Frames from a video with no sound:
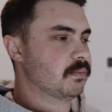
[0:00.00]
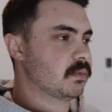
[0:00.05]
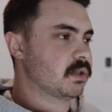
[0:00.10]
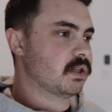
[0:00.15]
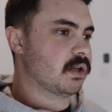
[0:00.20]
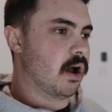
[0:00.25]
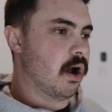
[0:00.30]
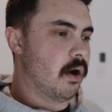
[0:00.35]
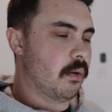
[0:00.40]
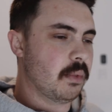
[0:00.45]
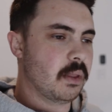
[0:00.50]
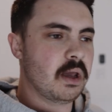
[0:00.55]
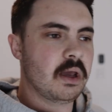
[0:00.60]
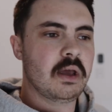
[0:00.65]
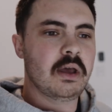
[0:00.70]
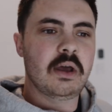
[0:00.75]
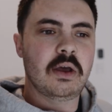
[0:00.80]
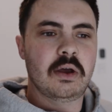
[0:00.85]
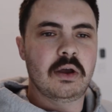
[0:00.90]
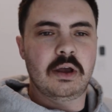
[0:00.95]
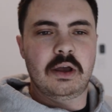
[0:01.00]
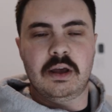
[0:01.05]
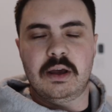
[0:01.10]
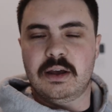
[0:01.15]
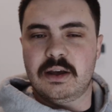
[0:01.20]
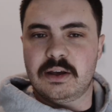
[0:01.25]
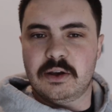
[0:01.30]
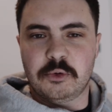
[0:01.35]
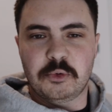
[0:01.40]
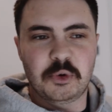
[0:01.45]
So
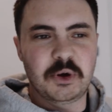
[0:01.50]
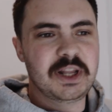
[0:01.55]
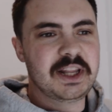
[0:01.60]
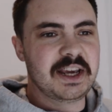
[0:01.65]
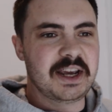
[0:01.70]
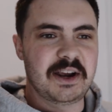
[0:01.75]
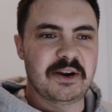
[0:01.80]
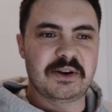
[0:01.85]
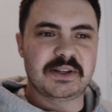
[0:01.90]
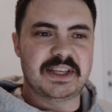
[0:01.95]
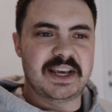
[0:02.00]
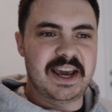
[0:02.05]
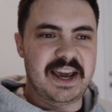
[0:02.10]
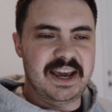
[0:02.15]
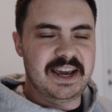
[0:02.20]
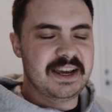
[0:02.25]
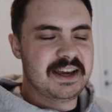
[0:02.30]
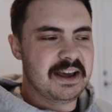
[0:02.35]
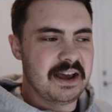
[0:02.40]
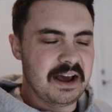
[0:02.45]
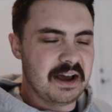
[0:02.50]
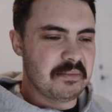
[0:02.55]
really irritating,